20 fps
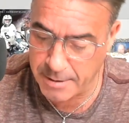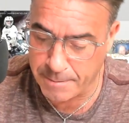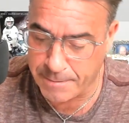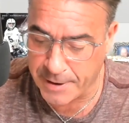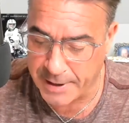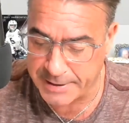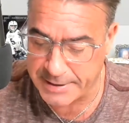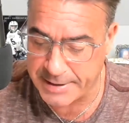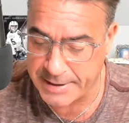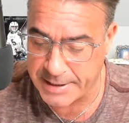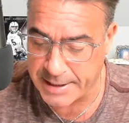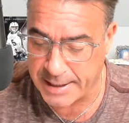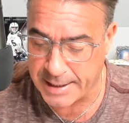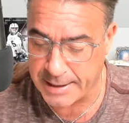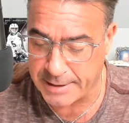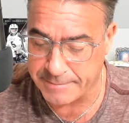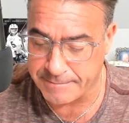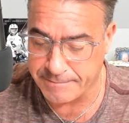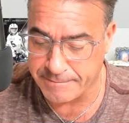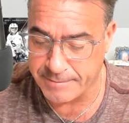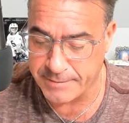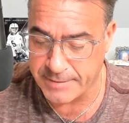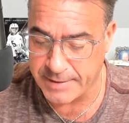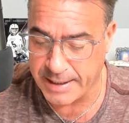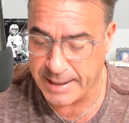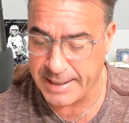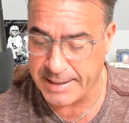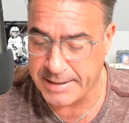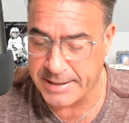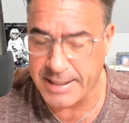but
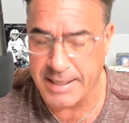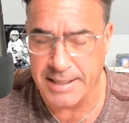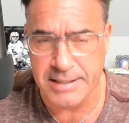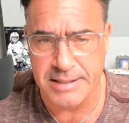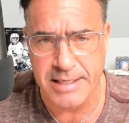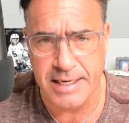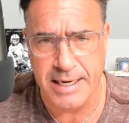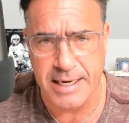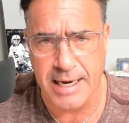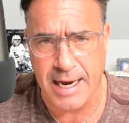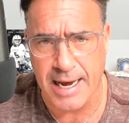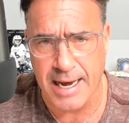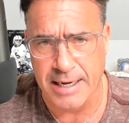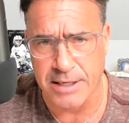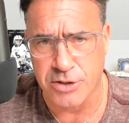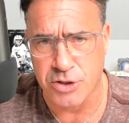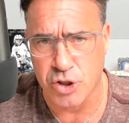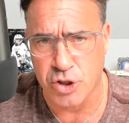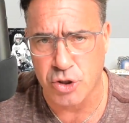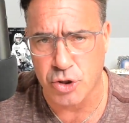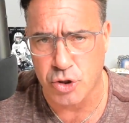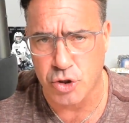AT&T had